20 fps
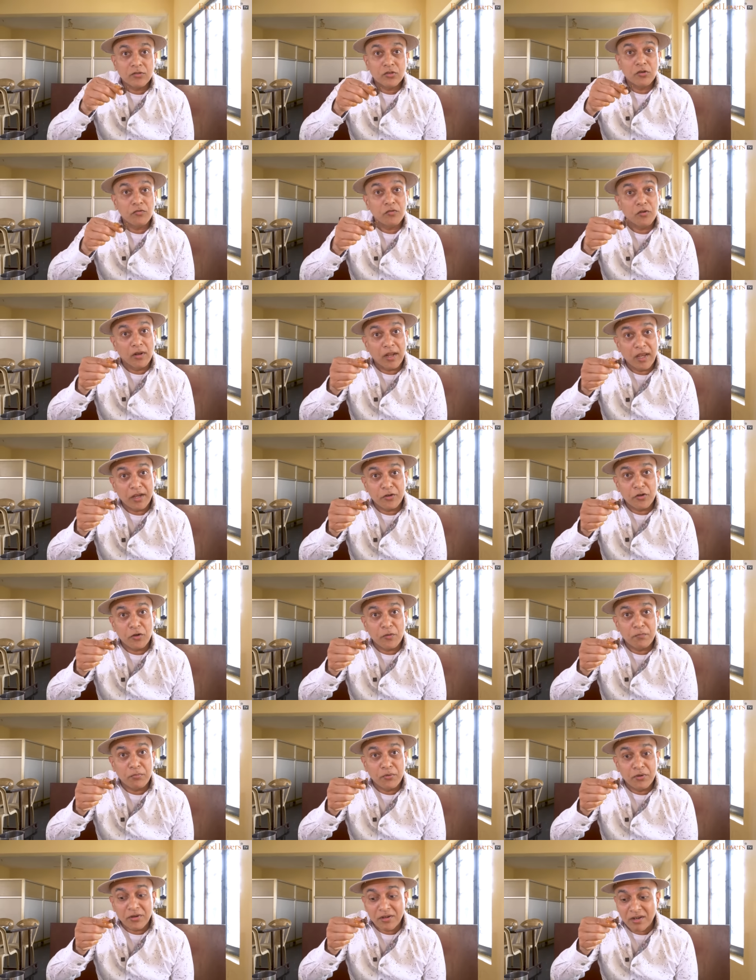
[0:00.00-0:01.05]
So if you like your
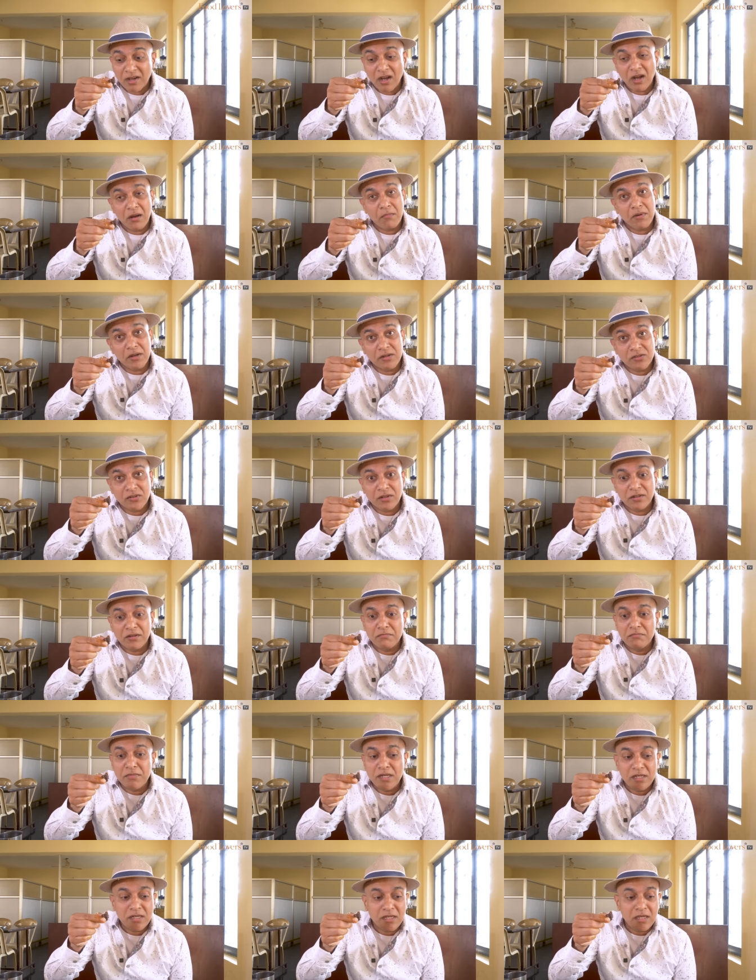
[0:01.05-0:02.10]
pork, amongst all the
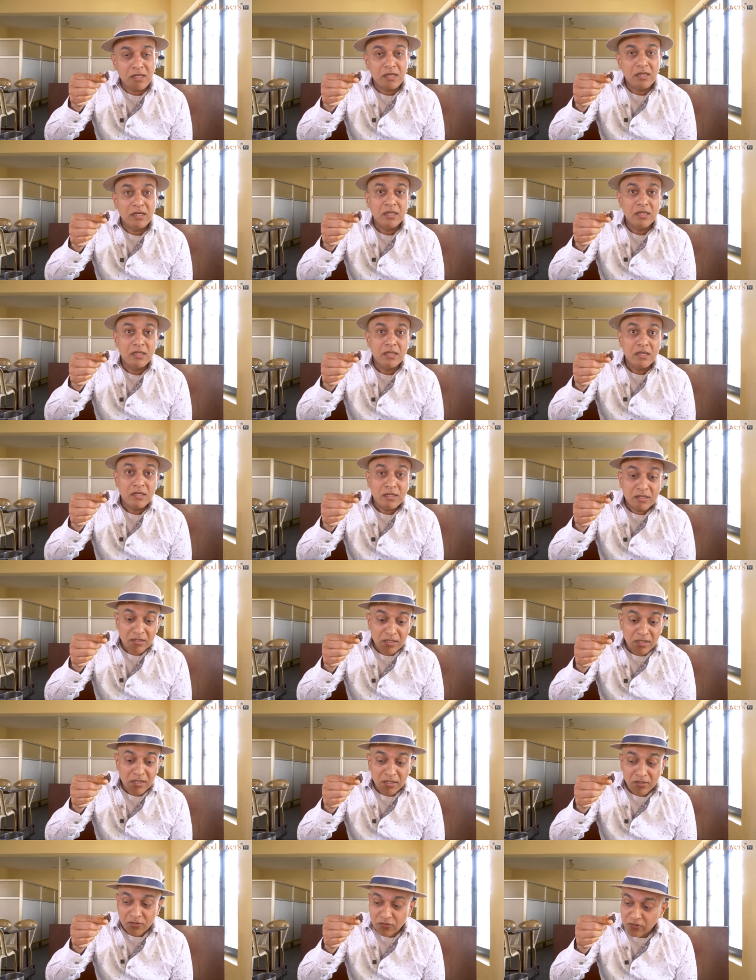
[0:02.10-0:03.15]
meaty
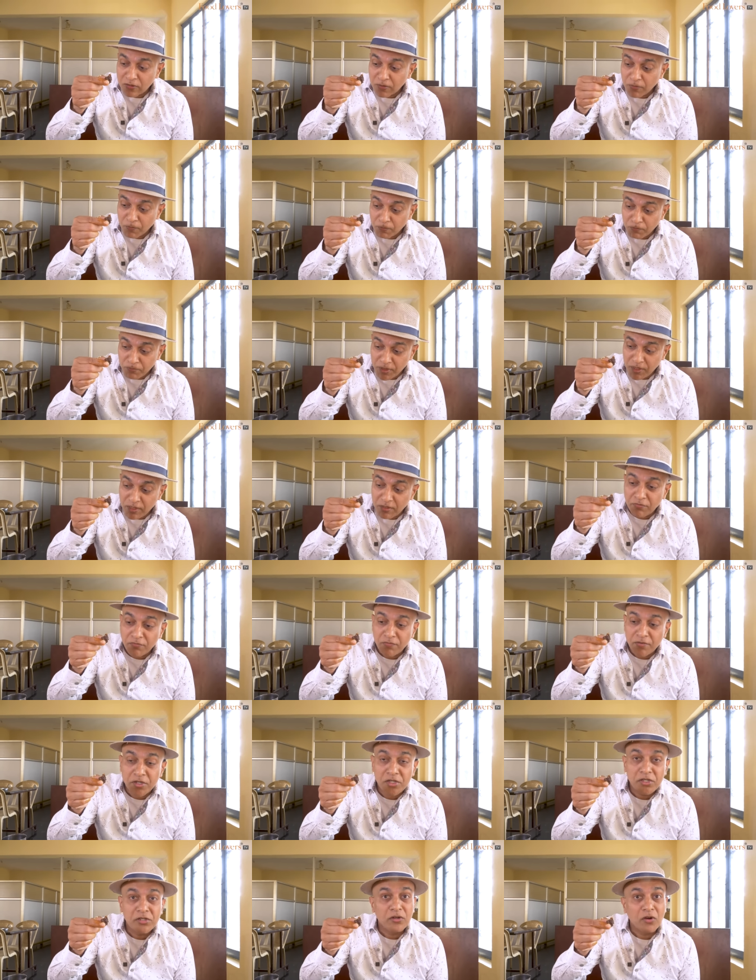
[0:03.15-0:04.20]
things, be it
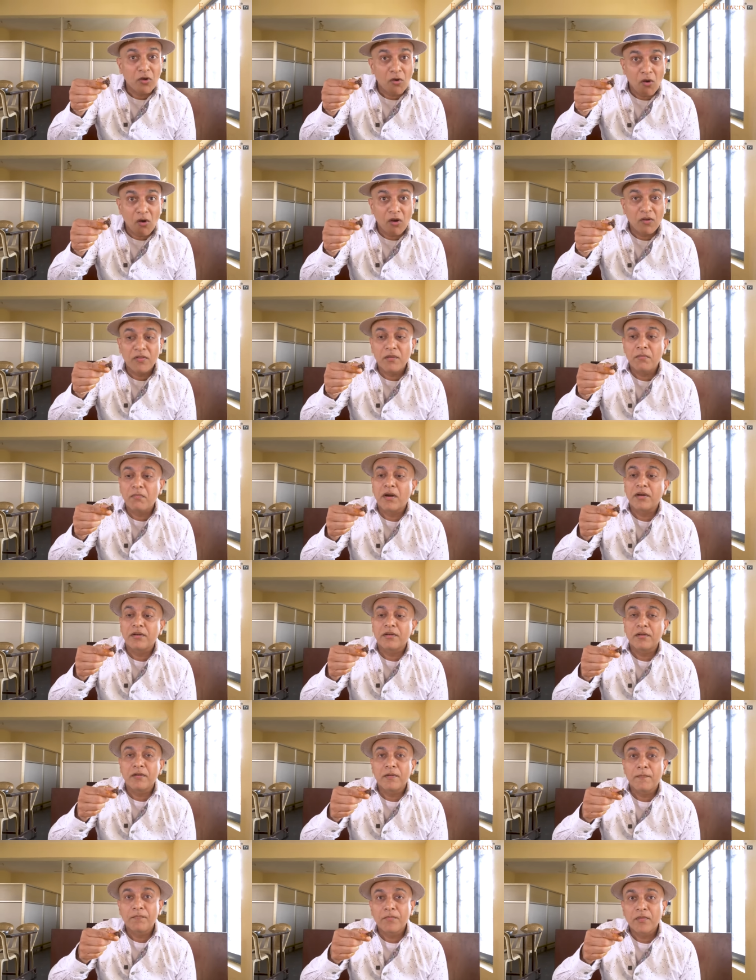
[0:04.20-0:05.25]
fish or the
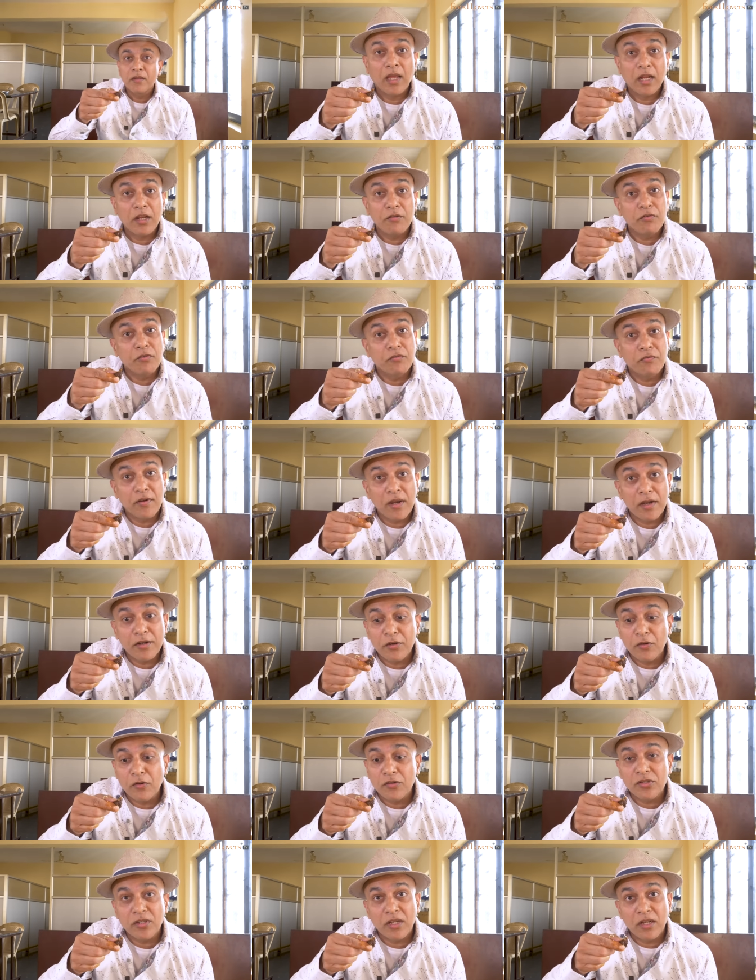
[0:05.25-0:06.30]
mutton, and if you find
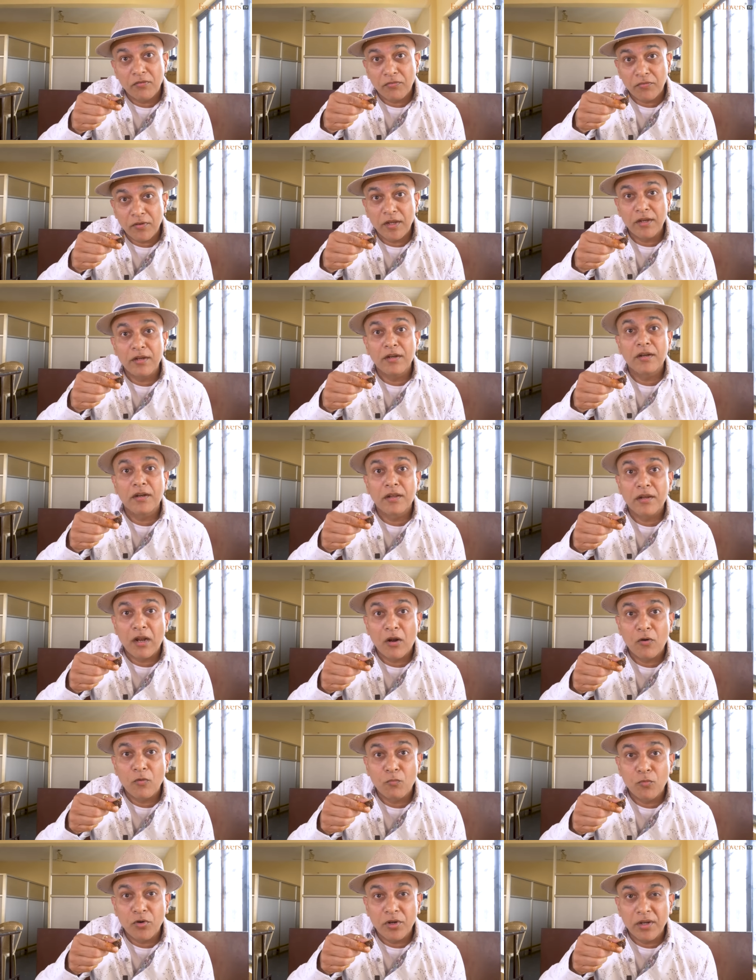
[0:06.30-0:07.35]
yourself in and
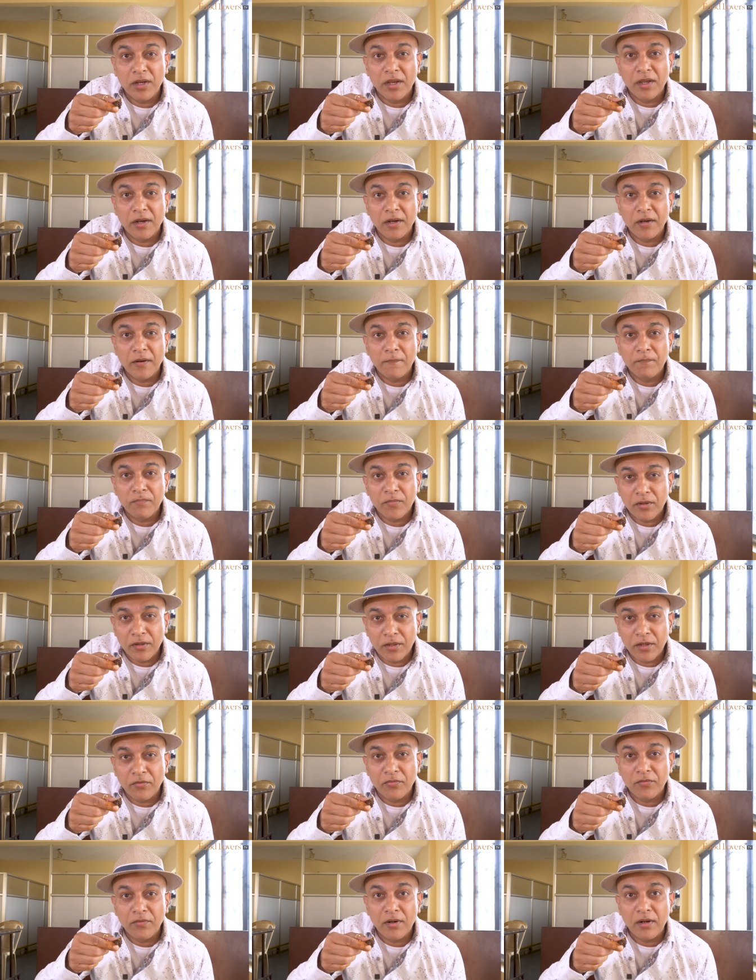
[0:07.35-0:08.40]
around Mudigere,
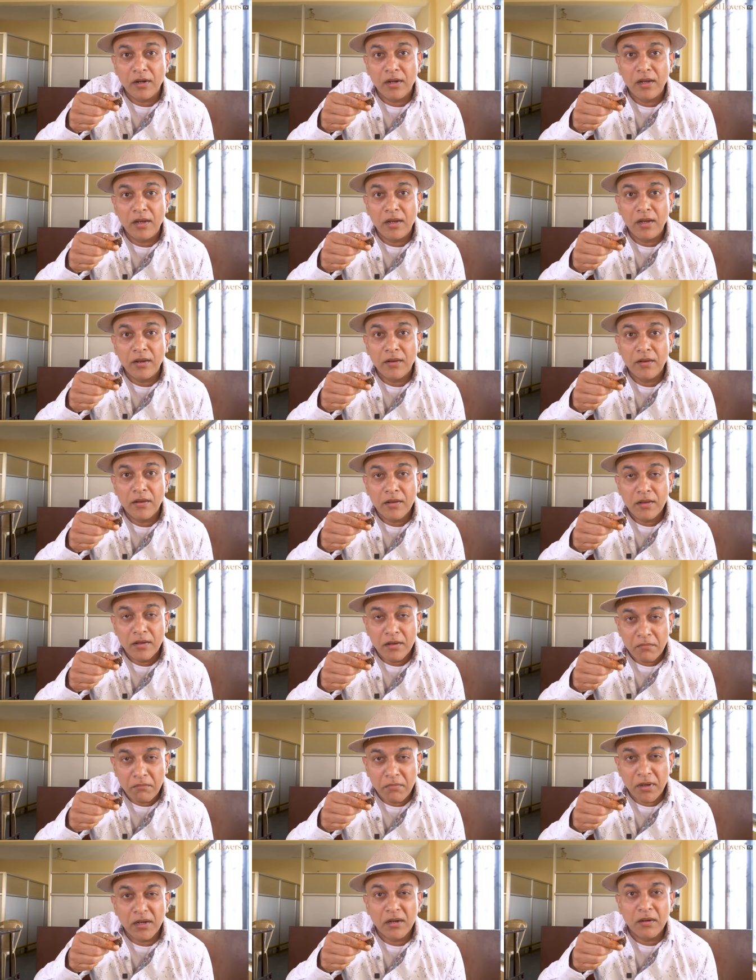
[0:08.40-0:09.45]
definitely
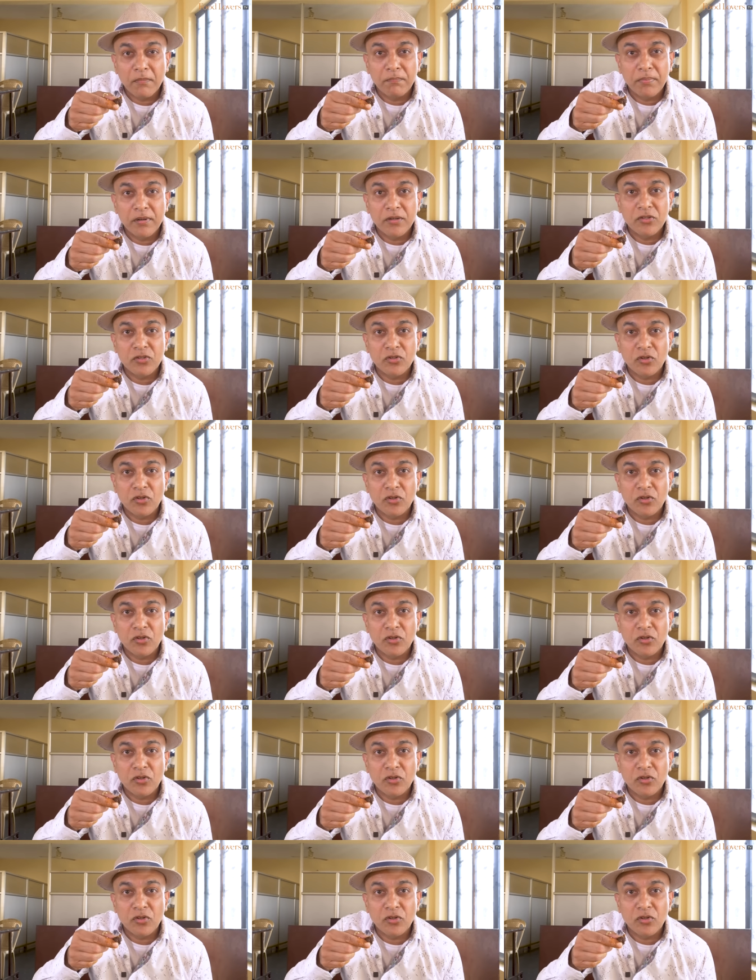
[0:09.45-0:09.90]
make a pit